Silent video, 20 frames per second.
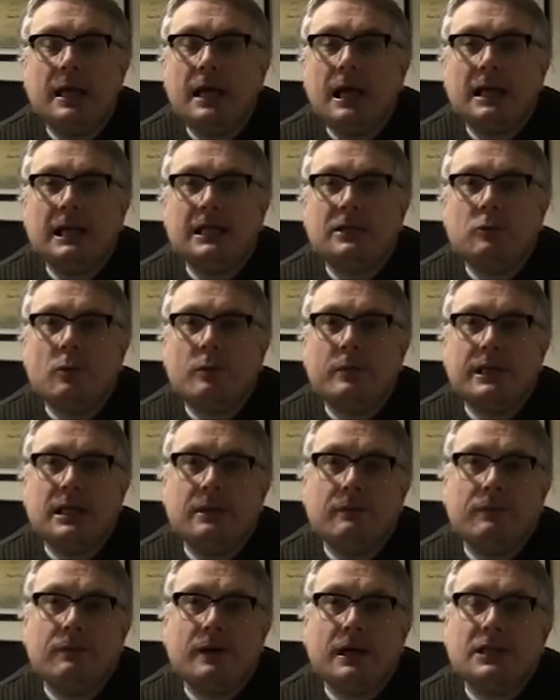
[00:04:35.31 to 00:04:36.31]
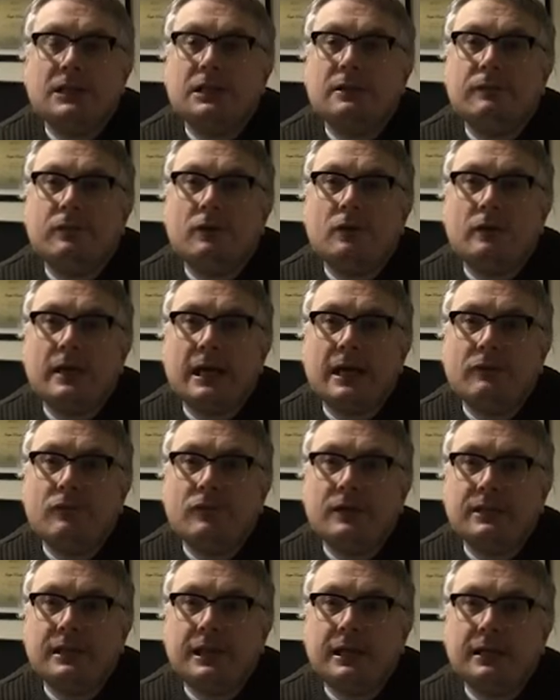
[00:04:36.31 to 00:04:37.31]
And that's what we keep fighting for
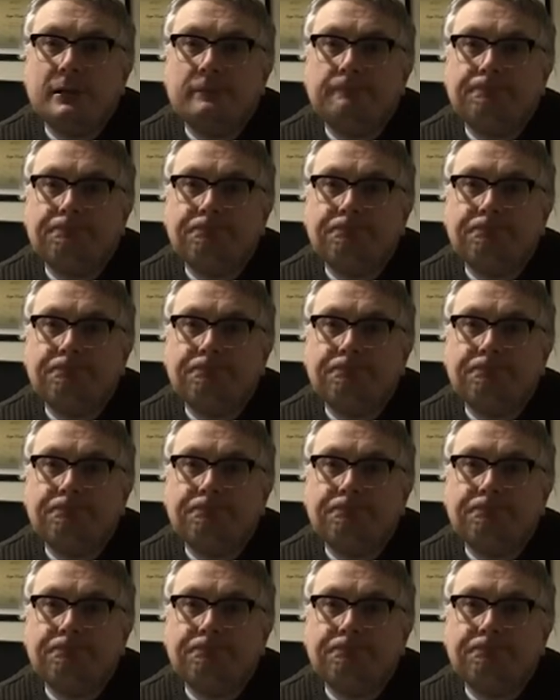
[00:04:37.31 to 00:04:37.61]
every day.